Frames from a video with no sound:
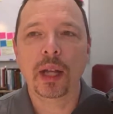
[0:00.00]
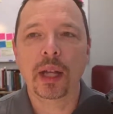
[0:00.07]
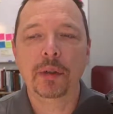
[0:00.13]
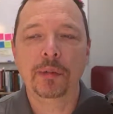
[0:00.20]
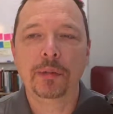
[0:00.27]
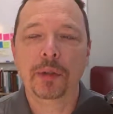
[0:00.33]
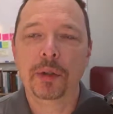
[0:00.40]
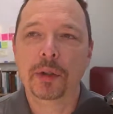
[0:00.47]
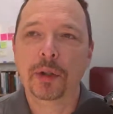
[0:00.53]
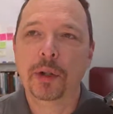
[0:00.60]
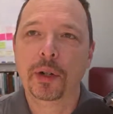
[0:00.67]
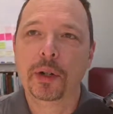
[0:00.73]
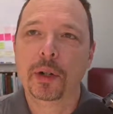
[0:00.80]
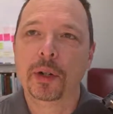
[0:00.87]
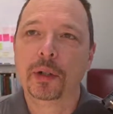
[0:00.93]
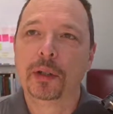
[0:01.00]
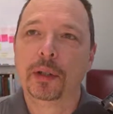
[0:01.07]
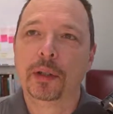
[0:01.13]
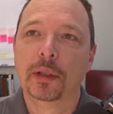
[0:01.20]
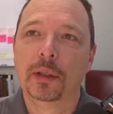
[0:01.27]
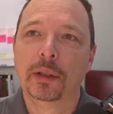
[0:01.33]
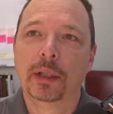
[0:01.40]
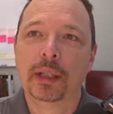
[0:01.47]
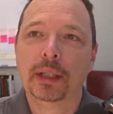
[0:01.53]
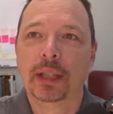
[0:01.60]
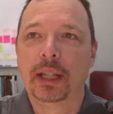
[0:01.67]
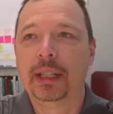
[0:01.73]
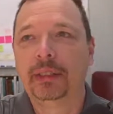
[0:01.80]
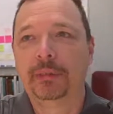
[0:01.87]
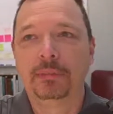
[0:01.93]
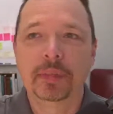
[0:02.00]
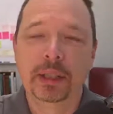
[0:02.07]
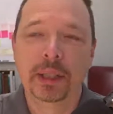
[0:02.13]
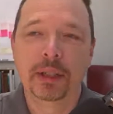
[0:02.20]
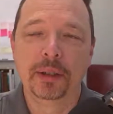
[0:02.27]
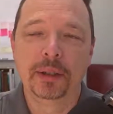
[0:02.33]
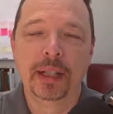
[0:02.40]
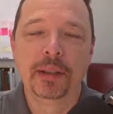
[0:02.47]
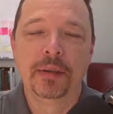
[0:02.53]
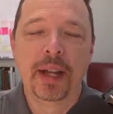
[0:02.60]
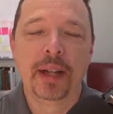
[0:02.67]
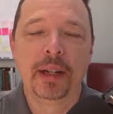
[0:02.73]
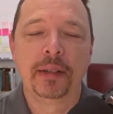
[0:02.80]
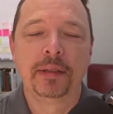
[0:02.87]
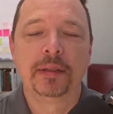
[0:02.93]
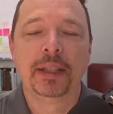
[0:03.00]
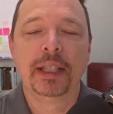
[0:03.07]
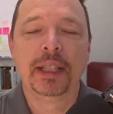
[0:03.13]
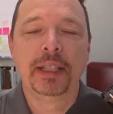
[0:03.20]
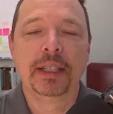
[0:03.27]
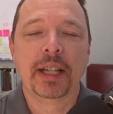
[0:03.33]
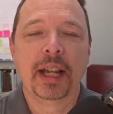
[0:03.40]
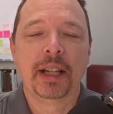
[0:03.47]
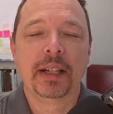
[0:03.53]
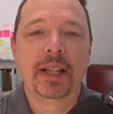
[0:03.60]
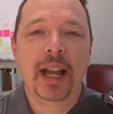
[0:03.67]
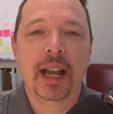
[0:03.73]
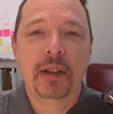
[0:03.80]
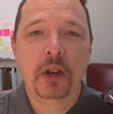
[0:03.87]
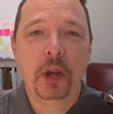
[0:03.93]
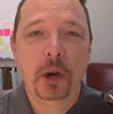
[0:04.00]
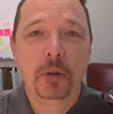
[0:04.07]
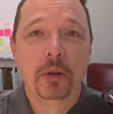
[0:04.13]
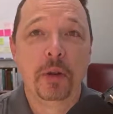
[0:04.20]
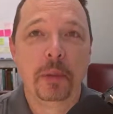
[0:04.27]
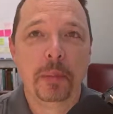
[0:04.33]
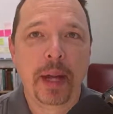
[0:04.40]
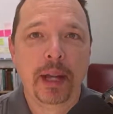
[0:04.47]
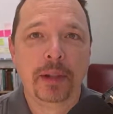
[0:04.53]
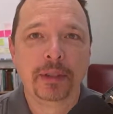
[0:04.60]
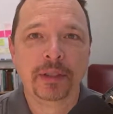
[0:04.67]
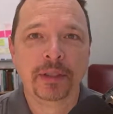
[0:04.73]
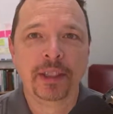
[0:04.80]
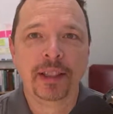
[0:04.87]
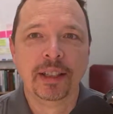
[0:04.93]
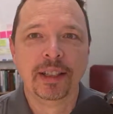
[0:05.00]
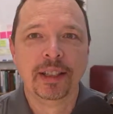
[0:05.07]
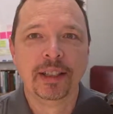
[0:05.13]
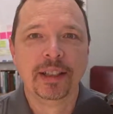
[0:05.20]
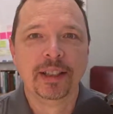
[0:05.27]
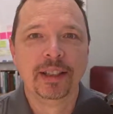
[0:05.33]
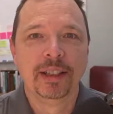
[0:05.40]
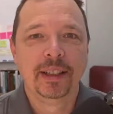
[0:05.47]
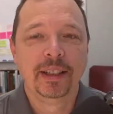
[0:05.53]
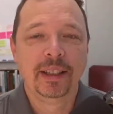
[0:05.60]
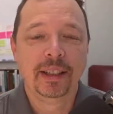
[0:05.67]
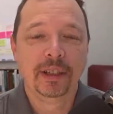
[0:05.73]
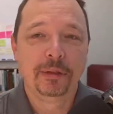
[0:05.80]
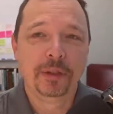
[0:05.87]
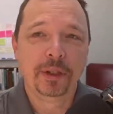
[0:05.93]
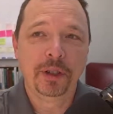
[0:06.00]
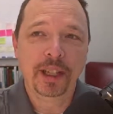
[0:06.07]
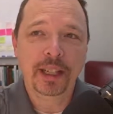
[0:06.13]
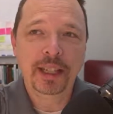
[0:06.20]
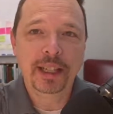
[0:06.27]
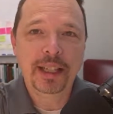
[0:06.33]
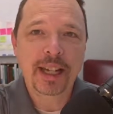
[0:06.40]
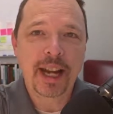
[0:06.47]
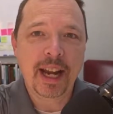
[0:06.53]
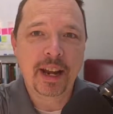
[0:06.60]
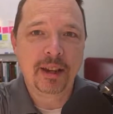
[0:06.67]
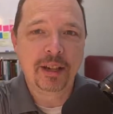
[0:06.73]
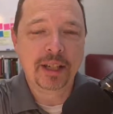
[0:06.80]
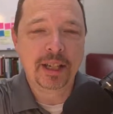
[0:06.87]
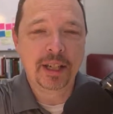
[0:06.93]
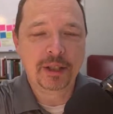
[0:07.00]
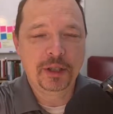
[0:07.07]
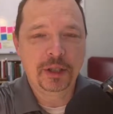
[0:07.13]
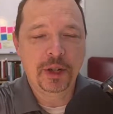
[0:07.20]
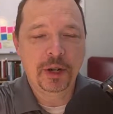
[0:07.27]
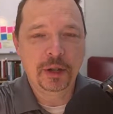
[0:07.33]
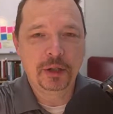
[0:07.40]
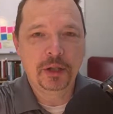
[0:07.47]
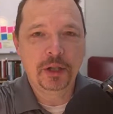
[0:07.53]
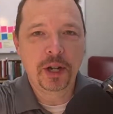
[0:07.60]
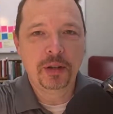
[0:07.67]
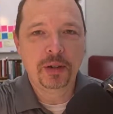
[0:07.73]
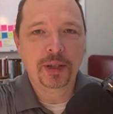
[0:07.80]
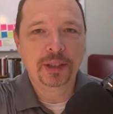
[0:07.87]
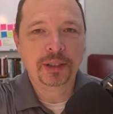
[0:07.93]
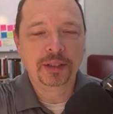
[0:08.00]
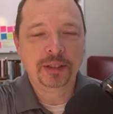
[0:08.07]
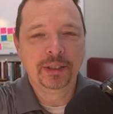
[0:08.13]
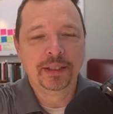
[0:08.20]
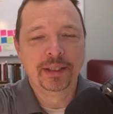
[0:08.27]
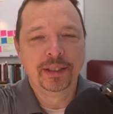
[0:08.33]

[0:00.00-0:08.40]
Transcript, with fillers: if you're, I, I you know, live out on the east side of town, over the mountain, if you're in town and it starts snowing,